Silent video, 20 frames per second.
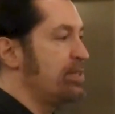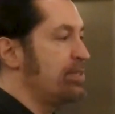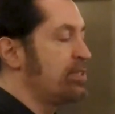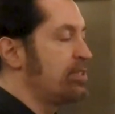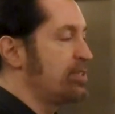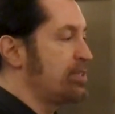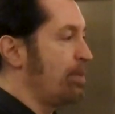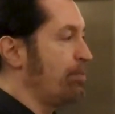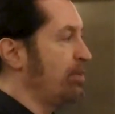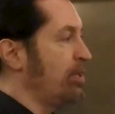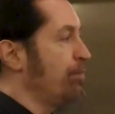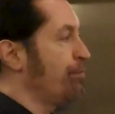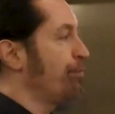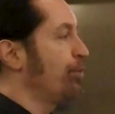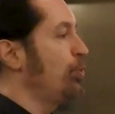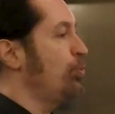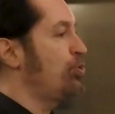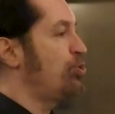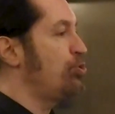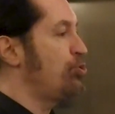This is something for
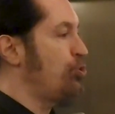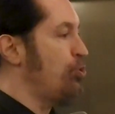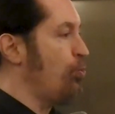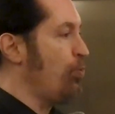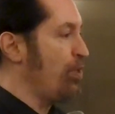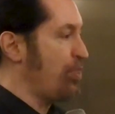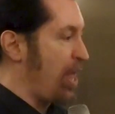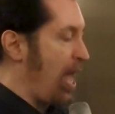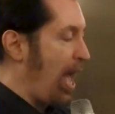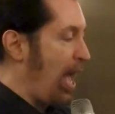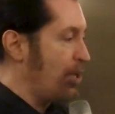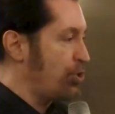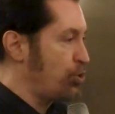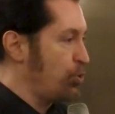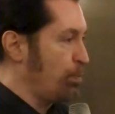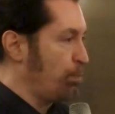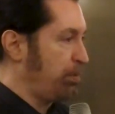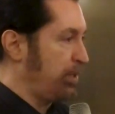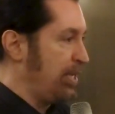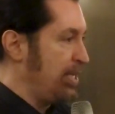you to do with as
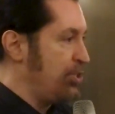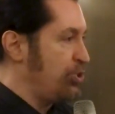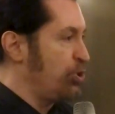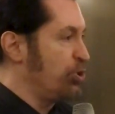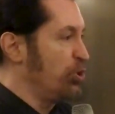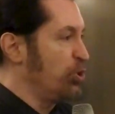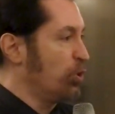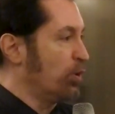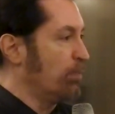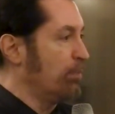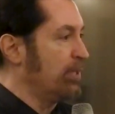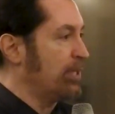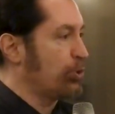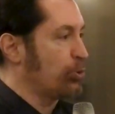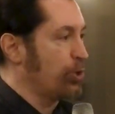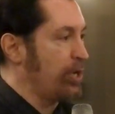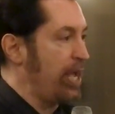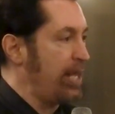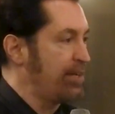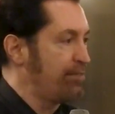you please, and you can be
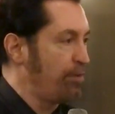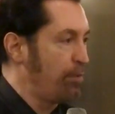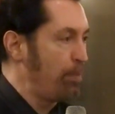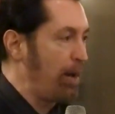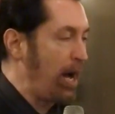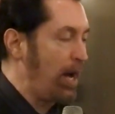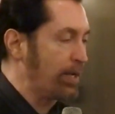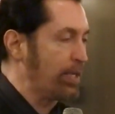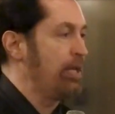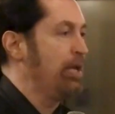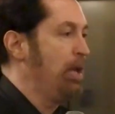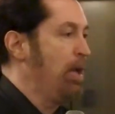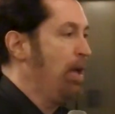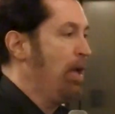creative about it.